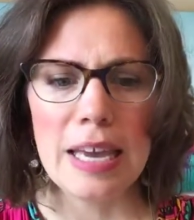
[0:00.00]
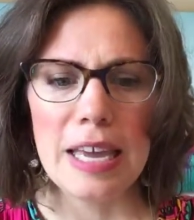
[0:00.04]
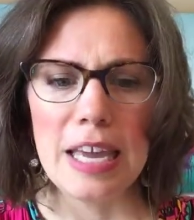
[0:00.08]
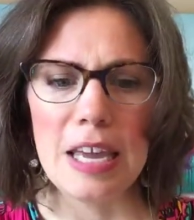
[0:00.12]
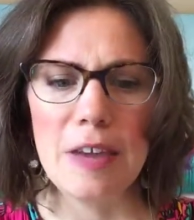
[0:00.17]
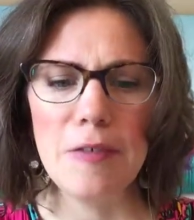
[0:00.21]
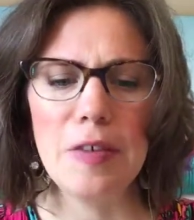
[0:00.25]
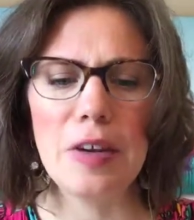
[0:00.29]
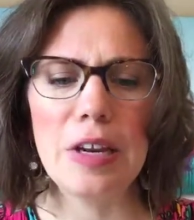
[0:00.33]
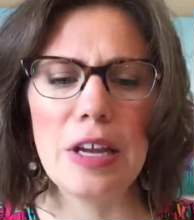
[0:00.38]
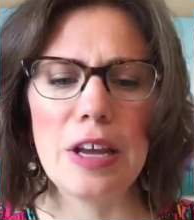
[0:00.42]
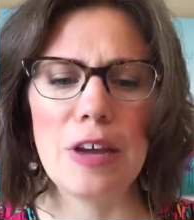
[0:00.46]

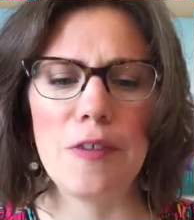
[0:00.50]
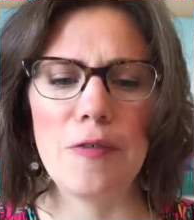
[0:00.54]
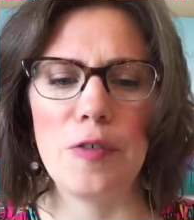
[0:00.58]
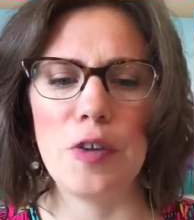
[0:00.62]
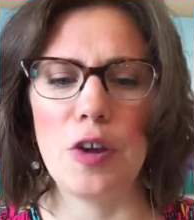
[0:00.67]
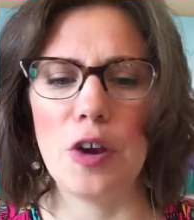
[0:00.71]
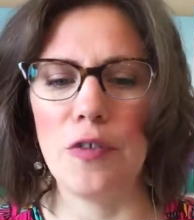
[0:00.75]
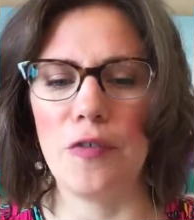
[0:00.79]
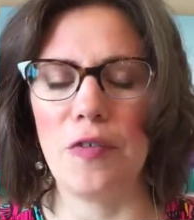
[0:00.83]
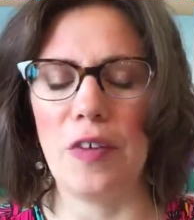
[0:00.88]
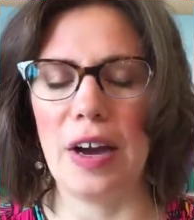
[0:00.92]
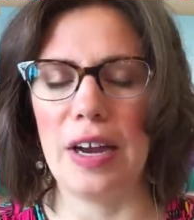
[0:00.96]
even if
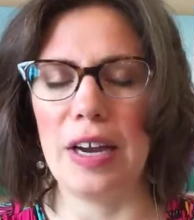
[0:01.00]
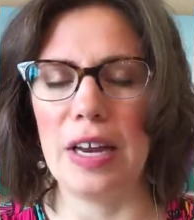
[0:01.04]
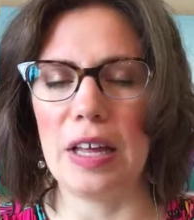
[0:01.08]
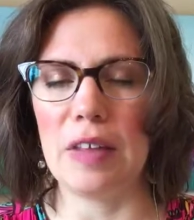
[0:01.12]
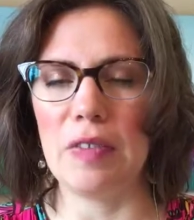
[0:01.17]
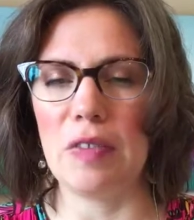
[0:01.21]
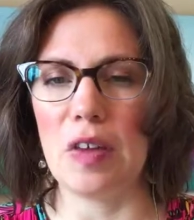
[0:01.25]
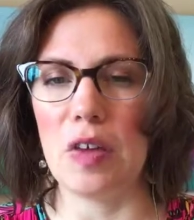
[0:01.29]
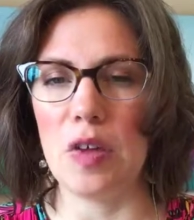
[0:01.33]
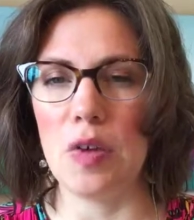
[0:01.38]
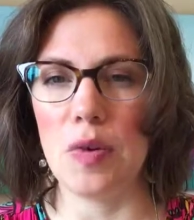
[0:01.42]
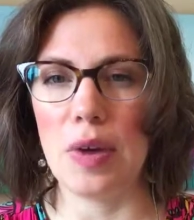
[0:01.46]
you're
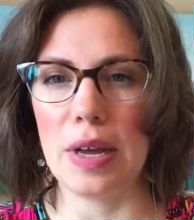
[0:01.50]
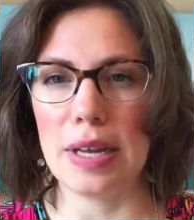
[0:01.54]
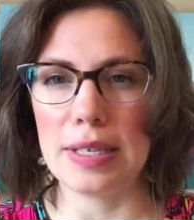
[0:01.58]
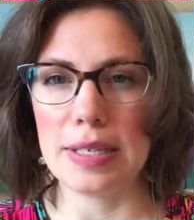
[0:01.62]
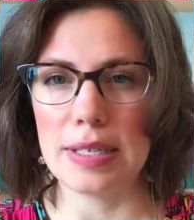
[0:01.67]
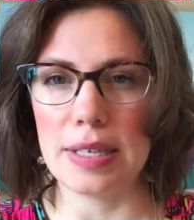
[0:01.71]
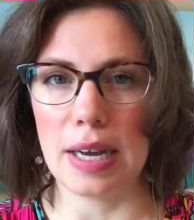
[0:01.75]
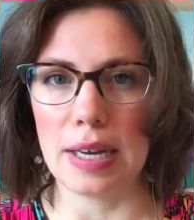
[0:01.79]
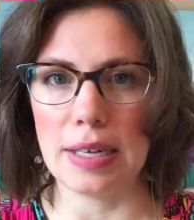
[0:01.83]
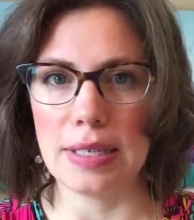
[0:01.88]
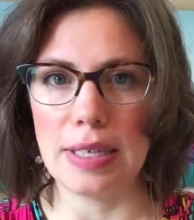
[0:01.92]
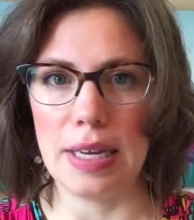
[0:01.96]
finding that you get
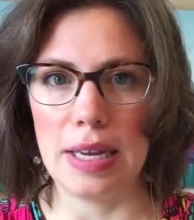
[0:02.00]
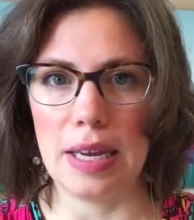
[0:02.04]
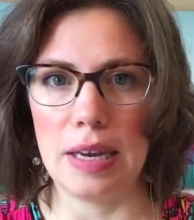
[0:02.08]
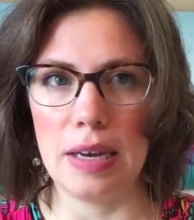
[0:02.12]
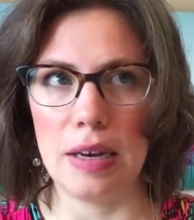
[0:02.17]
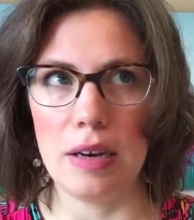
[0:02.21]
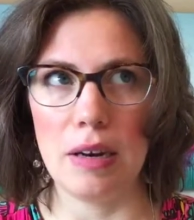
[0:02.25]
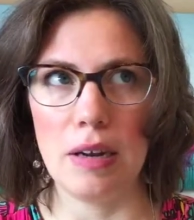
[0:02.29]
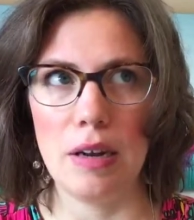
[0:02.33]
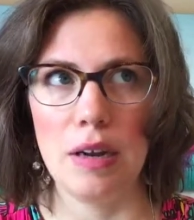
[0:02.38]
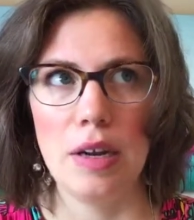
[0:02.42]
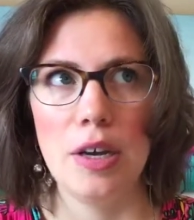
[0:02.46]
sucked
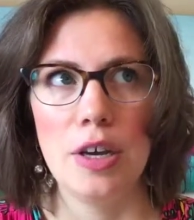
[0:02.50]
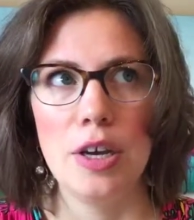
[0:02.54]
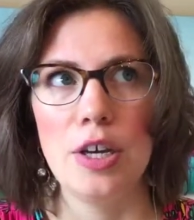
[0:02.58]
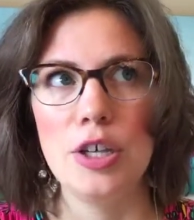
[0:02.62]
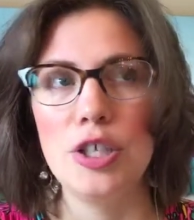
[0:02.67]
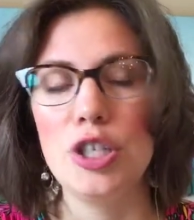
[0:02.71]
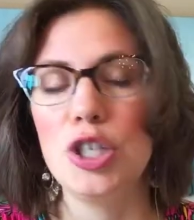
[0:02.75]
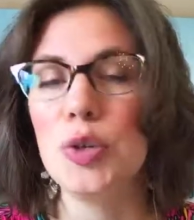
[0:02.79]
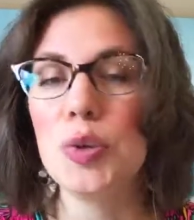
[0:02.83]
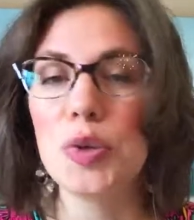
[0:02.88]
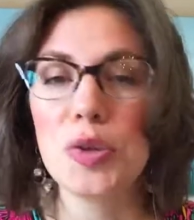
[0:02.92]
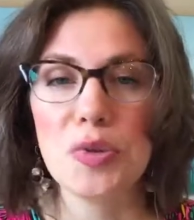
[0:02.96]
in
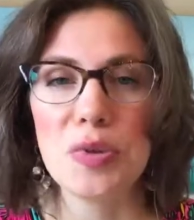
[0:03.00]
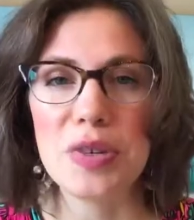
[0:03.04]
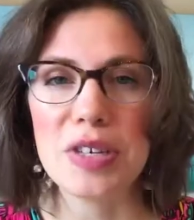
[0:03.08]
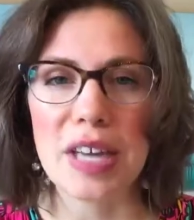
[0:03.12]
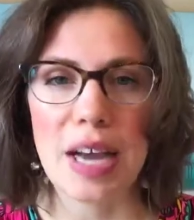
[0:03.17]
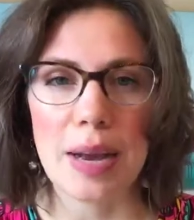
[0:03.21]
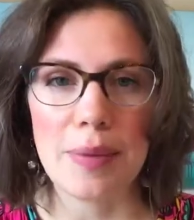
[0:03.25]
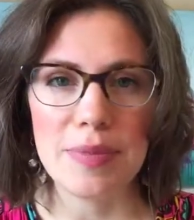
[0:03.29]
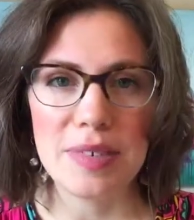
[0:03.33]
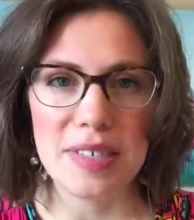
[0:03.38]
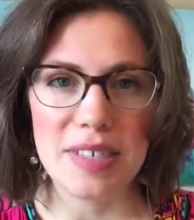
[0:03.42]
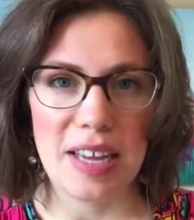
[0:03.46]
2 or 3
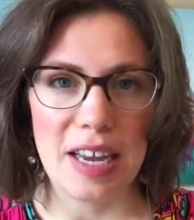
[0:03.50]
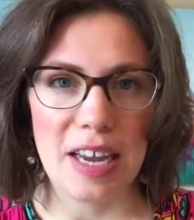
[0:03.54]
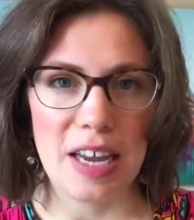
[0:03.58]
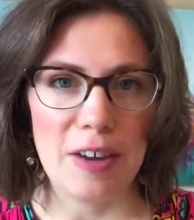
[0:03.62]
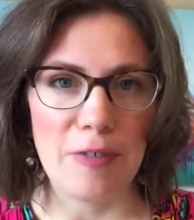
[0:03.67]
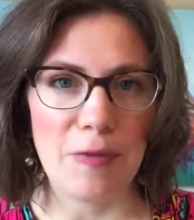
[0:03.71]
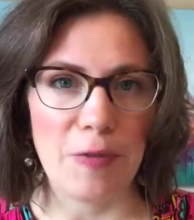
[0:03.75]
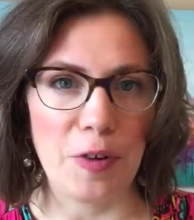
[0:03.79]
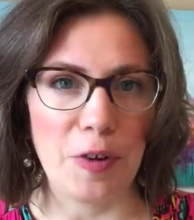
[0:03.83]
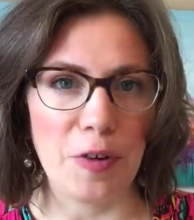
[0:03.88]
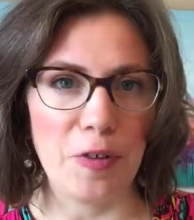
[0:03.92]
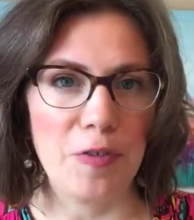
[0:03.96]
times a day
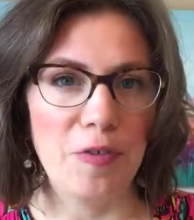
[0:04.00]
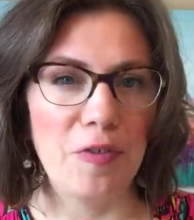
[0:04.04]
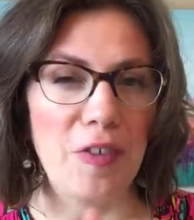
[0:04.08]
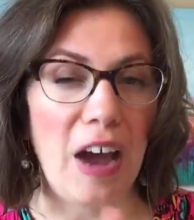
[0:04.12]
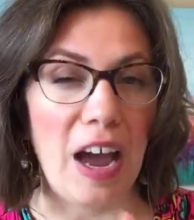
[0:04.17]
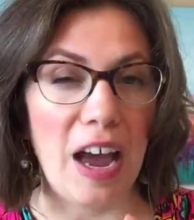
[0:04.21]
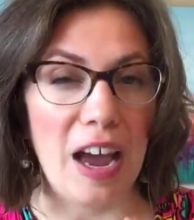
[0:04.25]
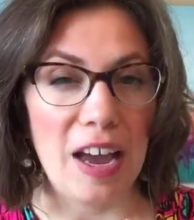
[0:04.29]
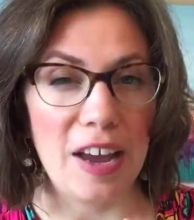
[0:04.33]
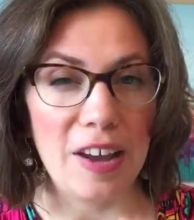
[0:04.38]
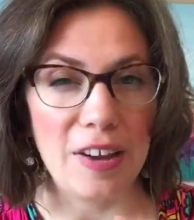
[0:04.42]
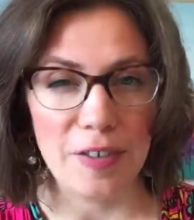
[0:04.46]
for
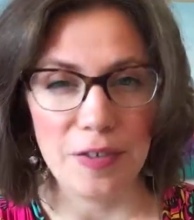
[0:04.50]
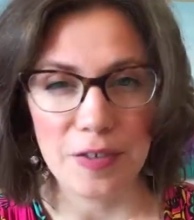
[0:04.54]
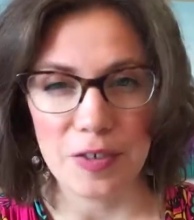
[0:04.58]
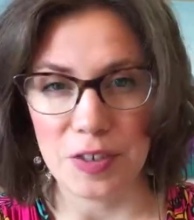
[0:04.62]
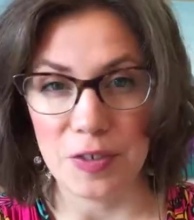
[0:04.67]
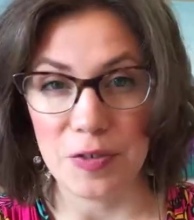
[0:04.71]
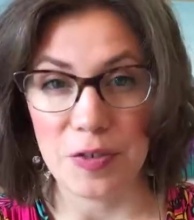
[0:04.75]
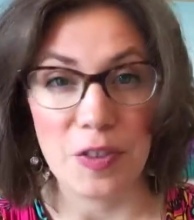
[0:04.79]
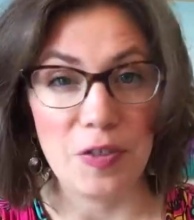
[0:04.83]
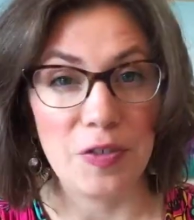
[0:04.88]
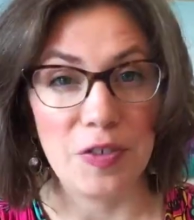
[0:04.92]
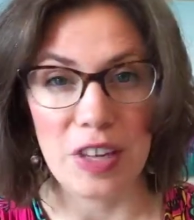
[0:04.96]
5 to
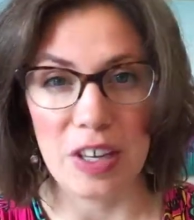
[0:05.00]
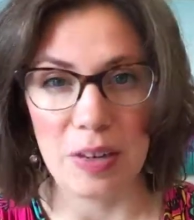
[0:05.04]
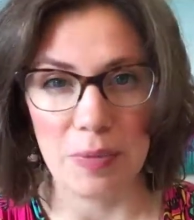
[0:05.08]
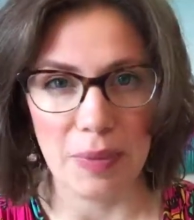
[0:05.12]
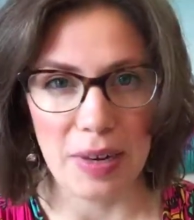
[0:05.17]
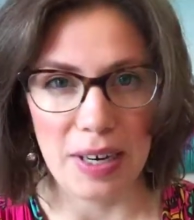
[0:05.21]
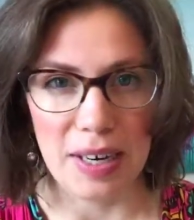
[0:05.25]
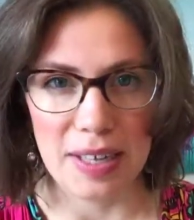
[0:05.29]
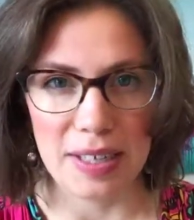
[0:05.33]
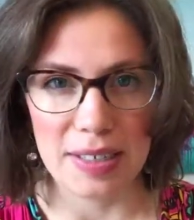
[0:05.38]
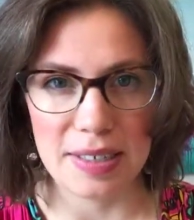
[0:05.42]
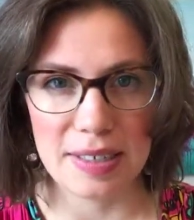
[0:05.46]
15
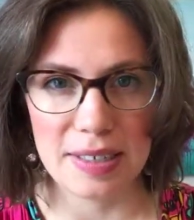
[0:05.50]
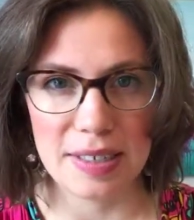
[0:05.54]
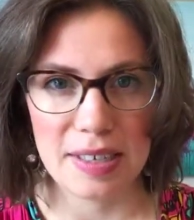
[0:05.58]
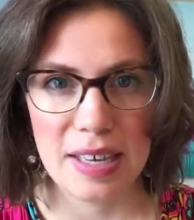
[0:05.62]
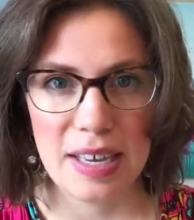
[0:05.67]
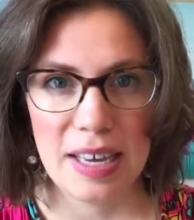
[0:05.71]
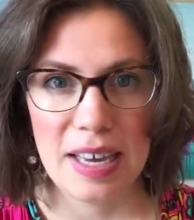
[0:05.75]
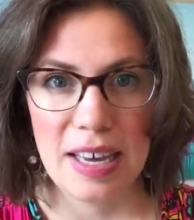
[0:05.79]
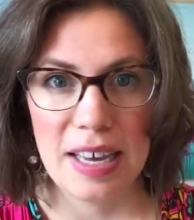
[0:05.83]
minutes,